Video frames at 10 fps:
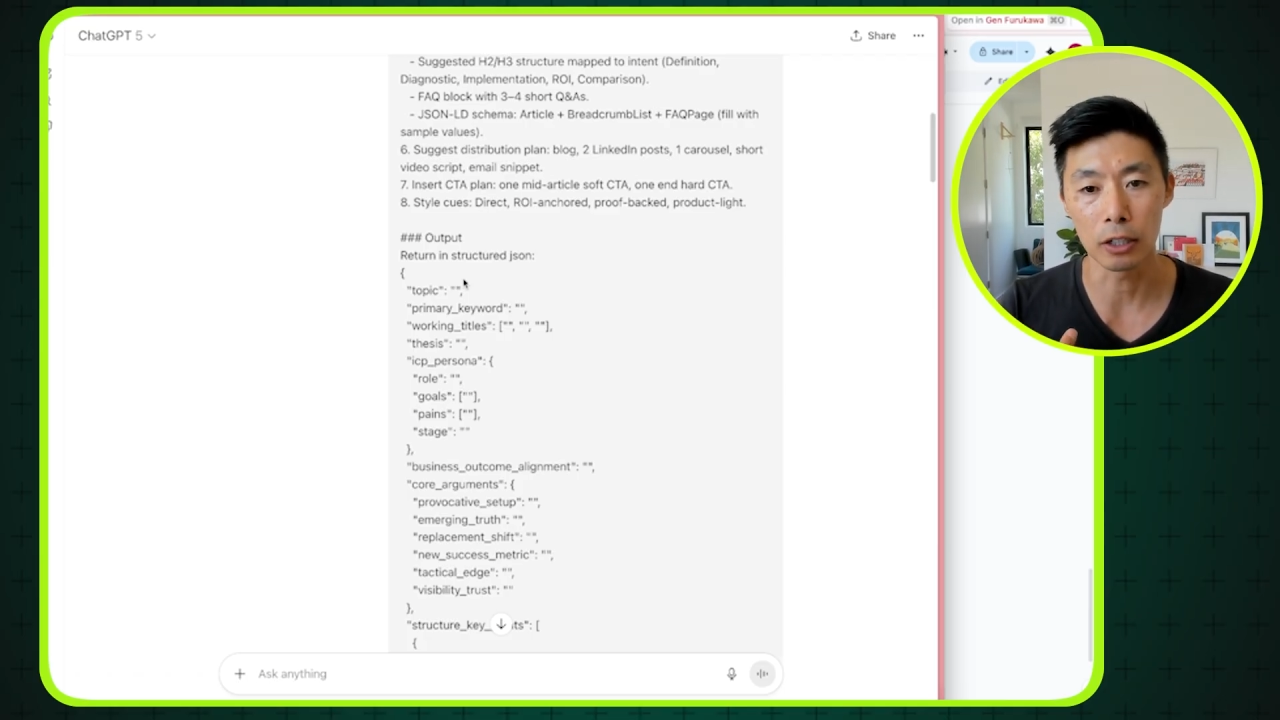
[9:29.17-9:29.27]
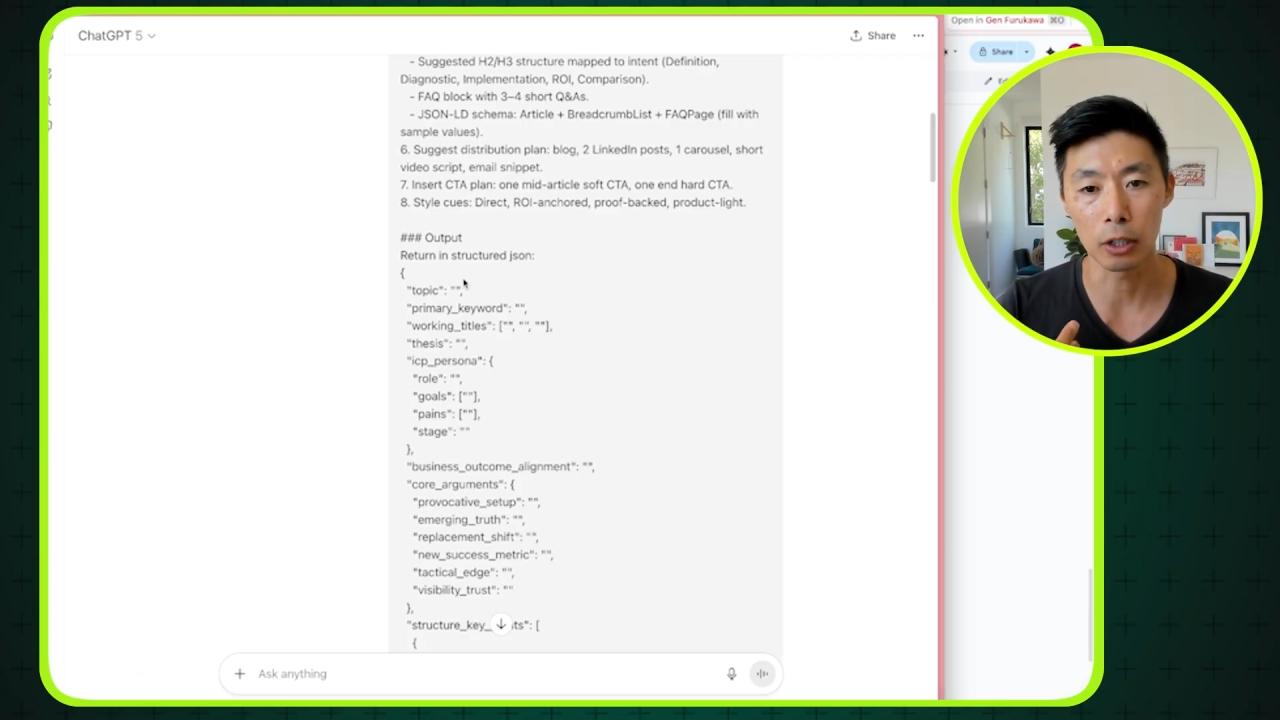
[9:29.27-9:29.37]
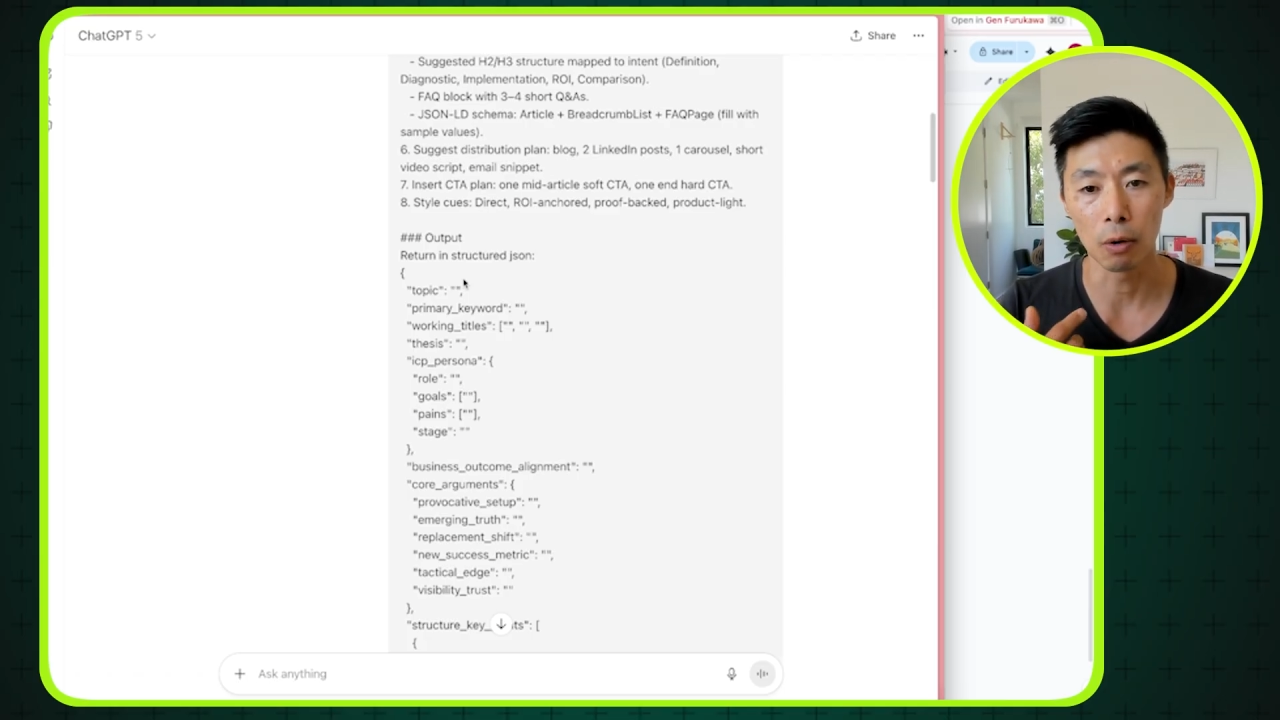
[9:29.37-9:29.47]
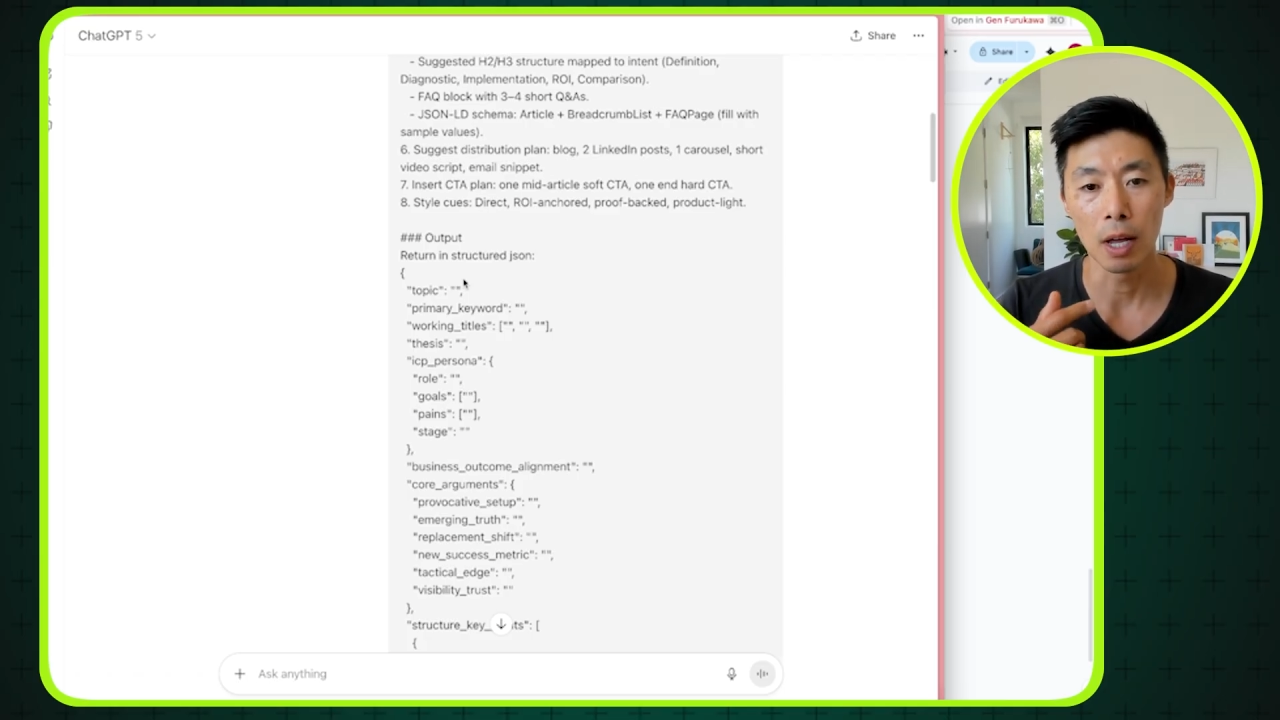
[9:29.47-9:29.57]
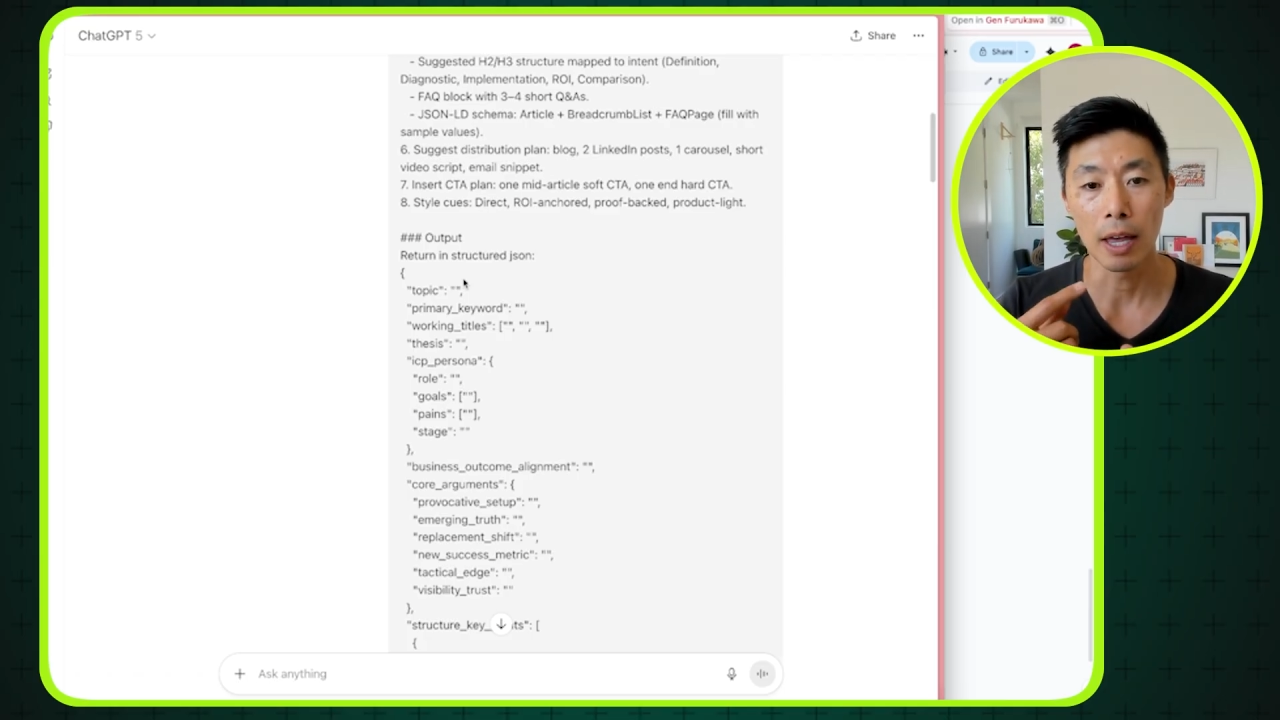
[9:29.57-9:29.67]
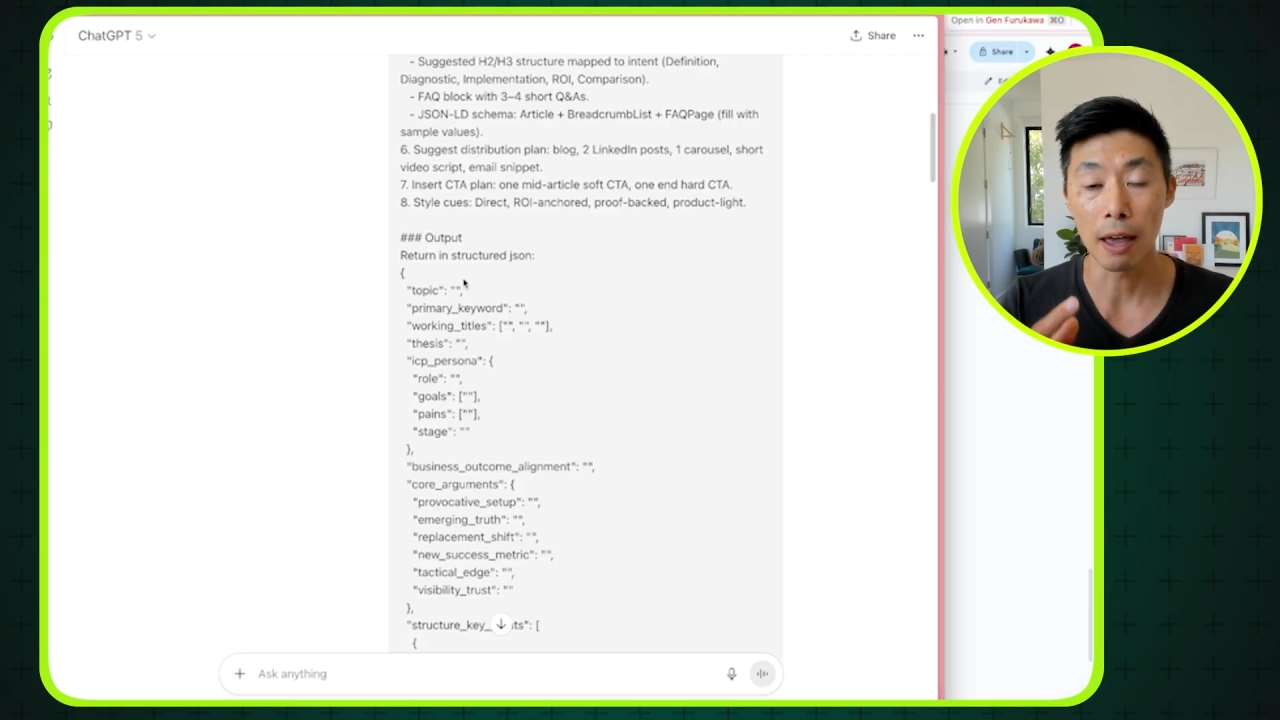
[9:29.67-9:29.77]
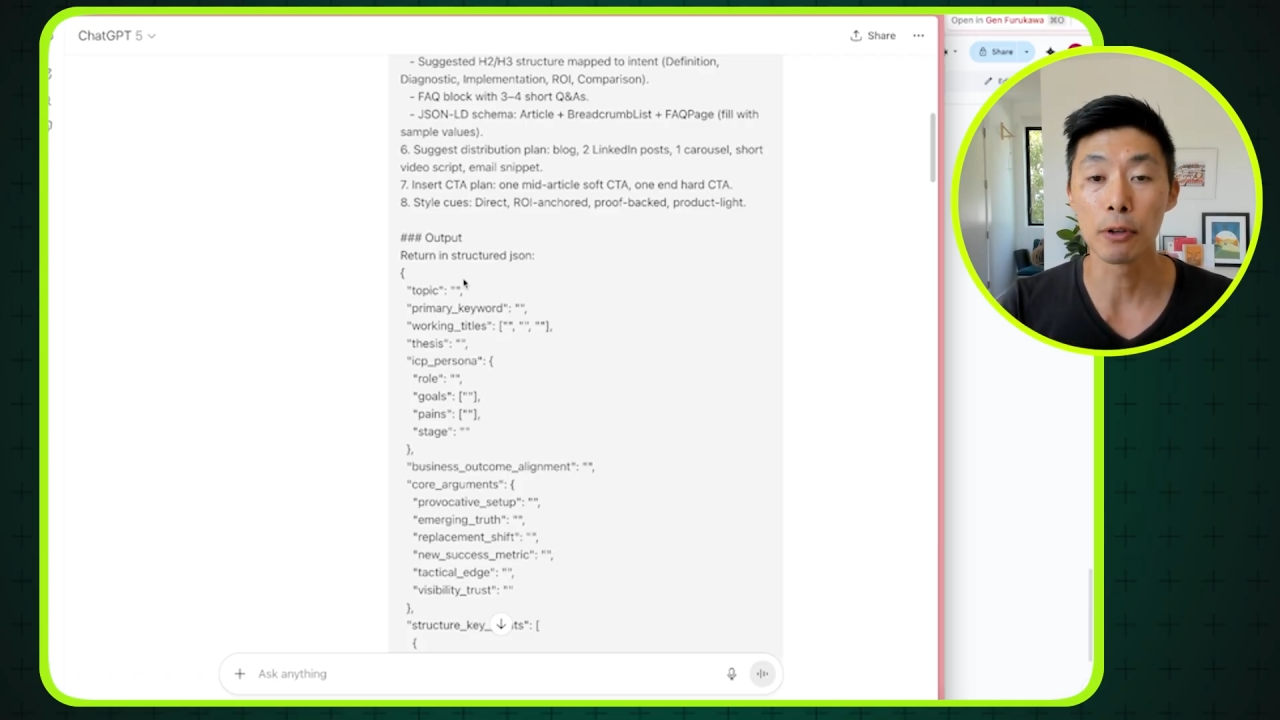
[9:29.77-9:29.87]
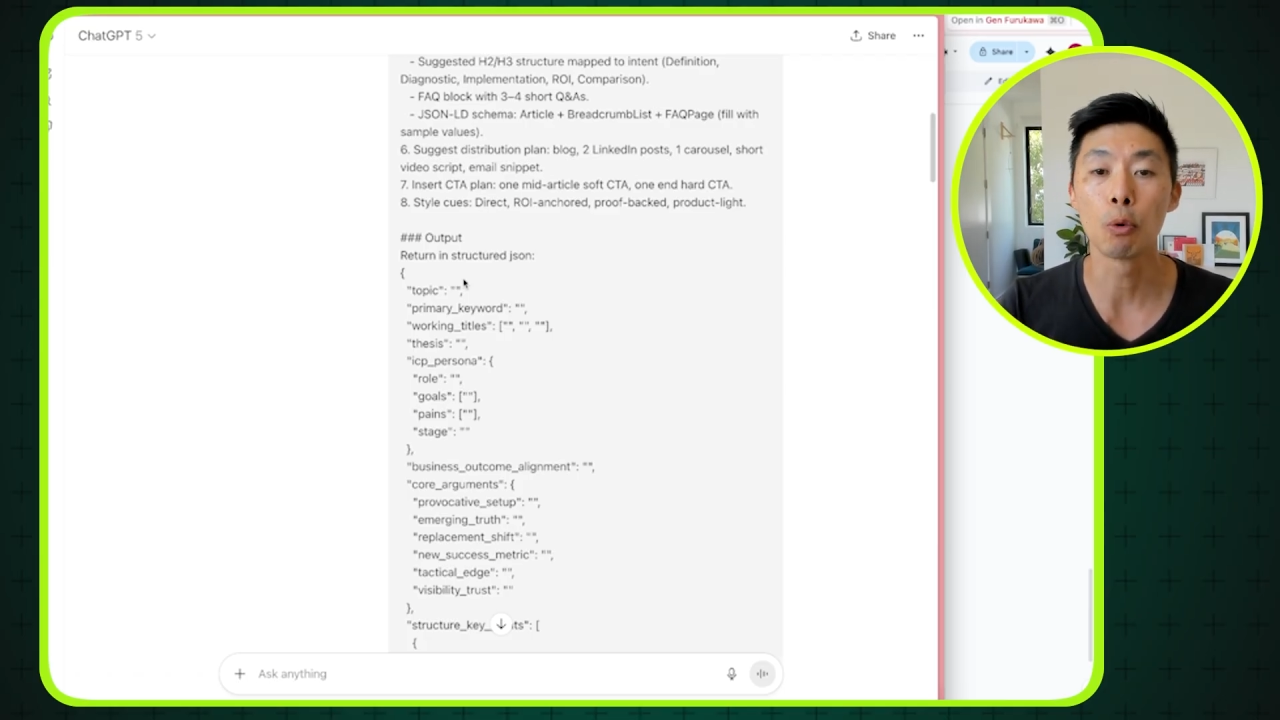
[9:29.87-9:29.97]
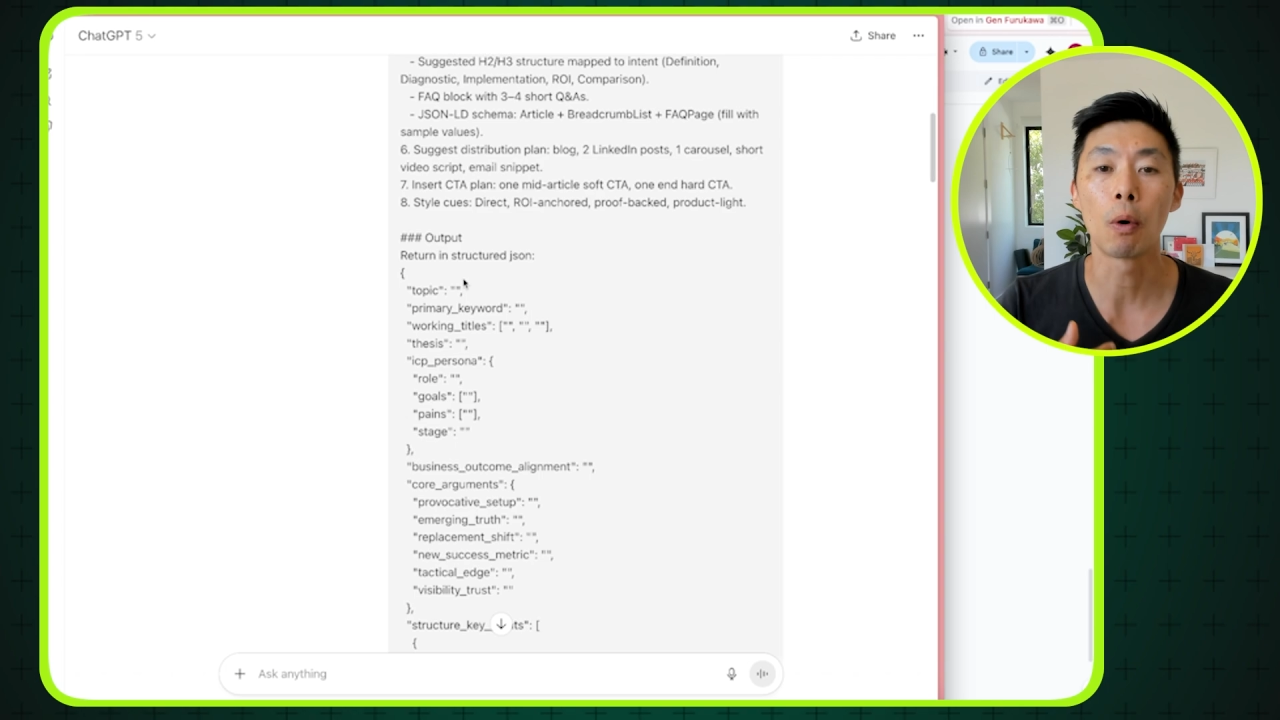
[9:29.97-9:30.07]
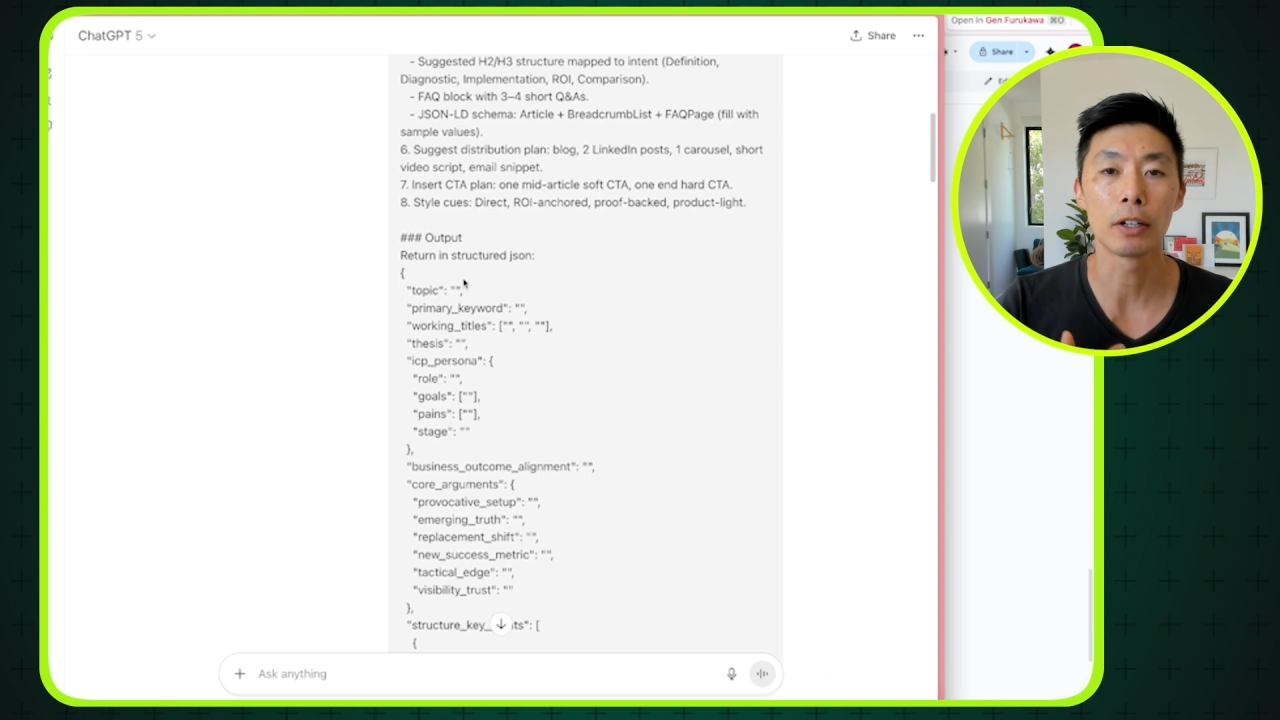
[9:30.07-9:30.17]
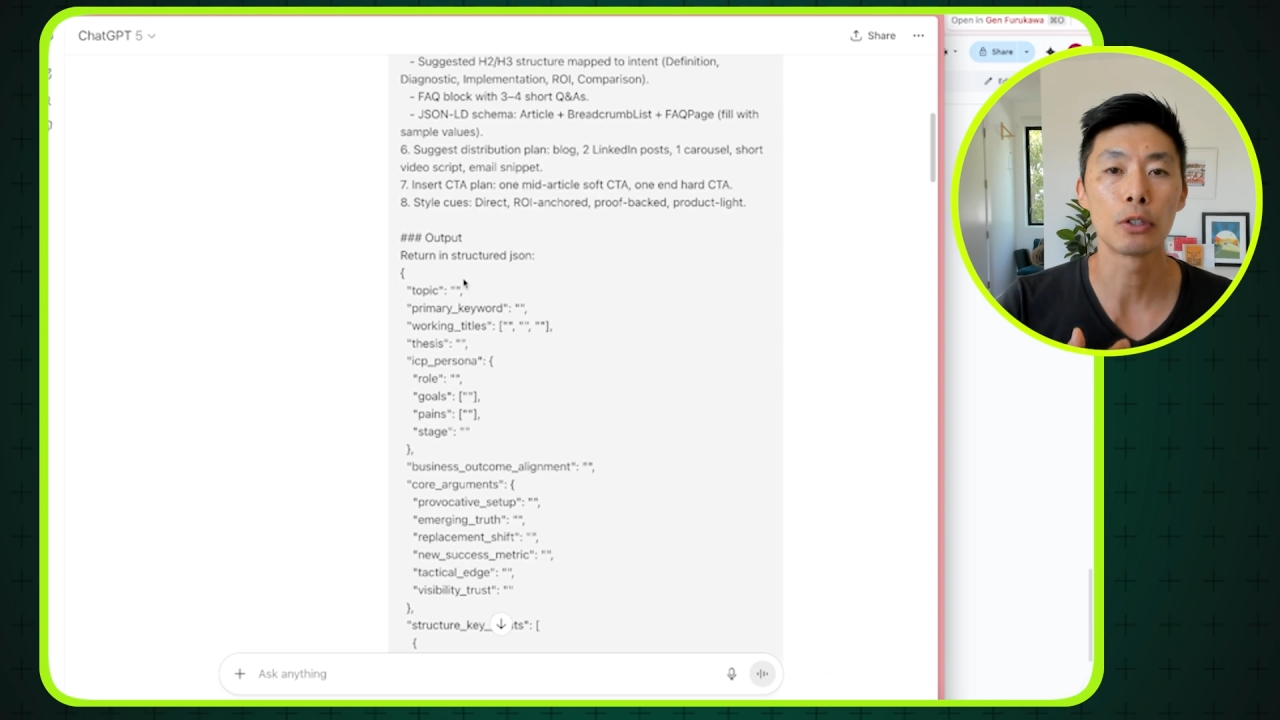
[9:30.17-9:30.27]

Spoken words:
So if you want